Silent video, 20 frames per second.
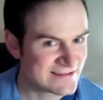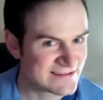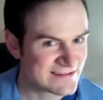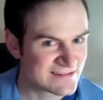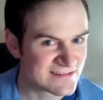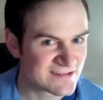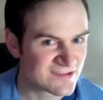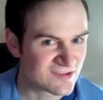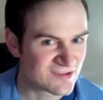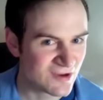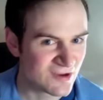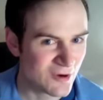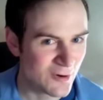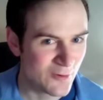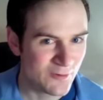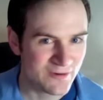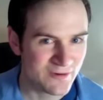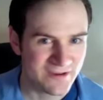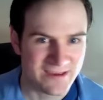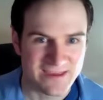in the
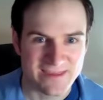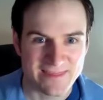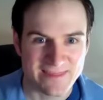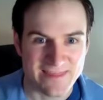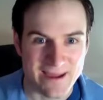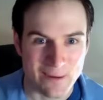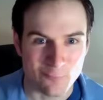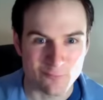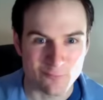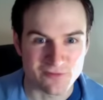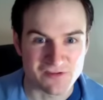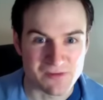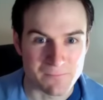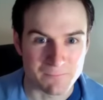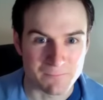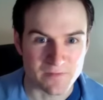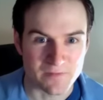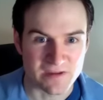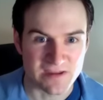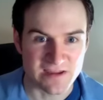snow? That was the
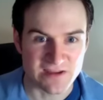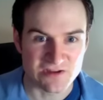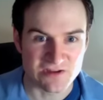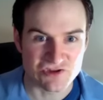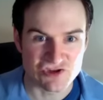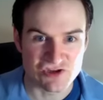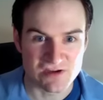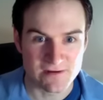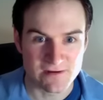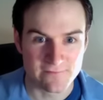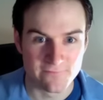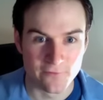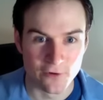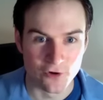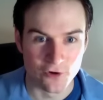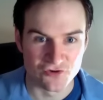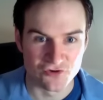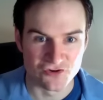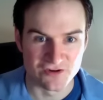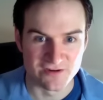PG
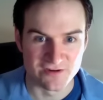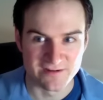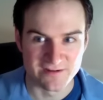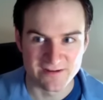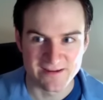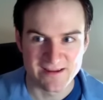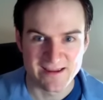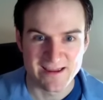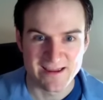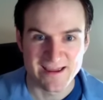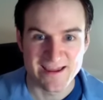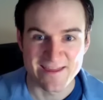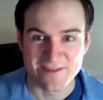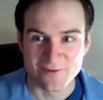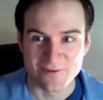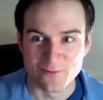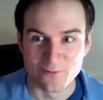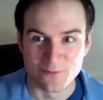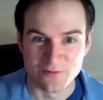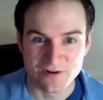version. In the
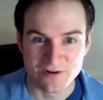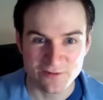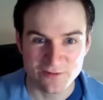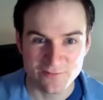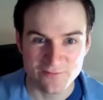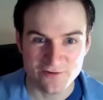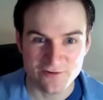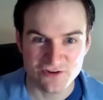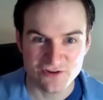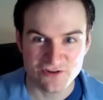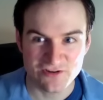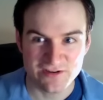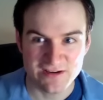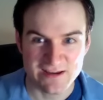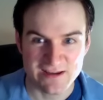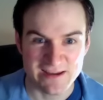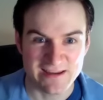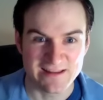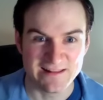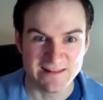real version,
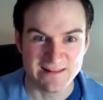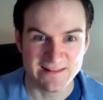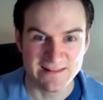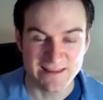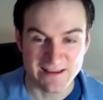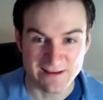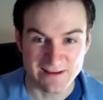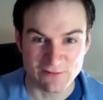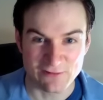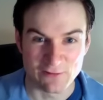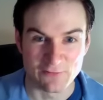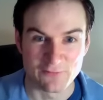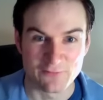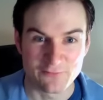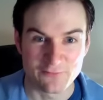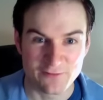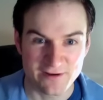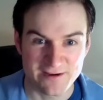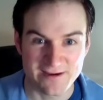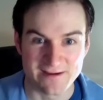he licks her
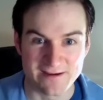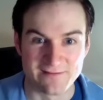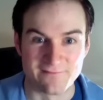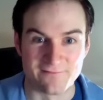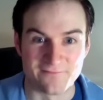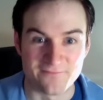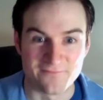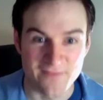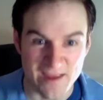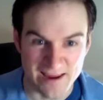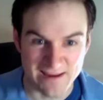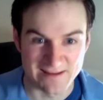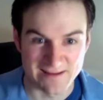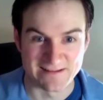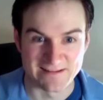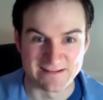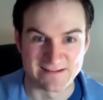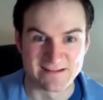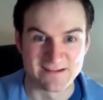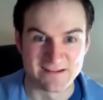freaking
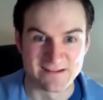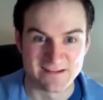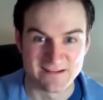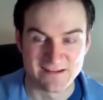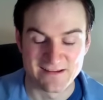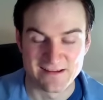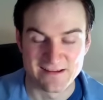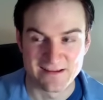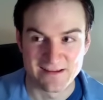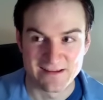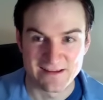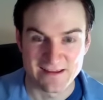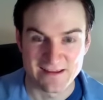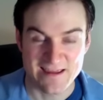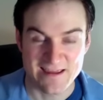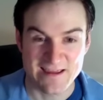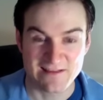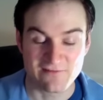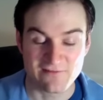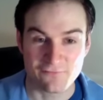face.
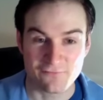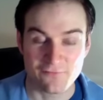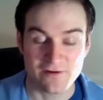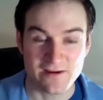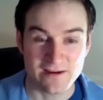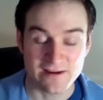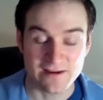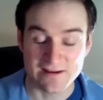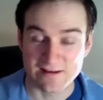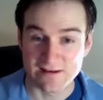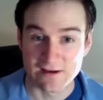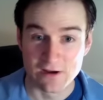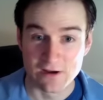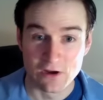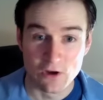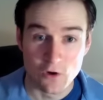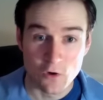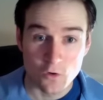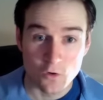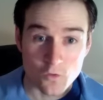He's freaking
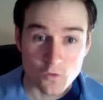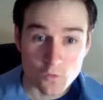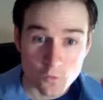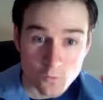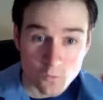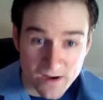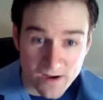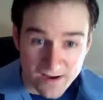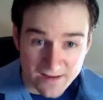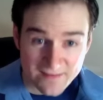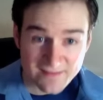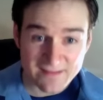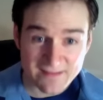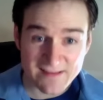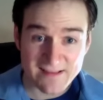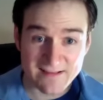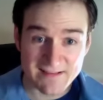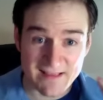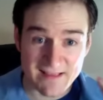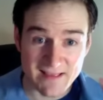crazy
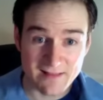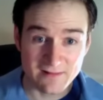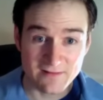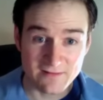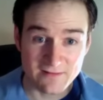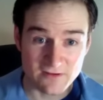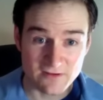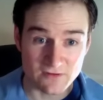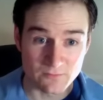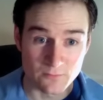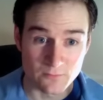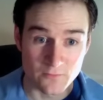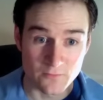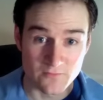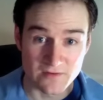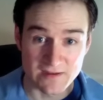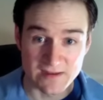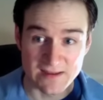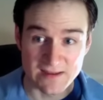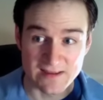as hell in this
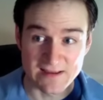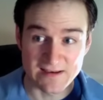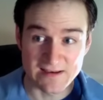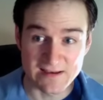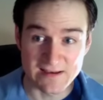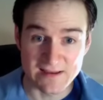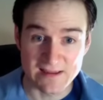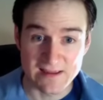movie. It,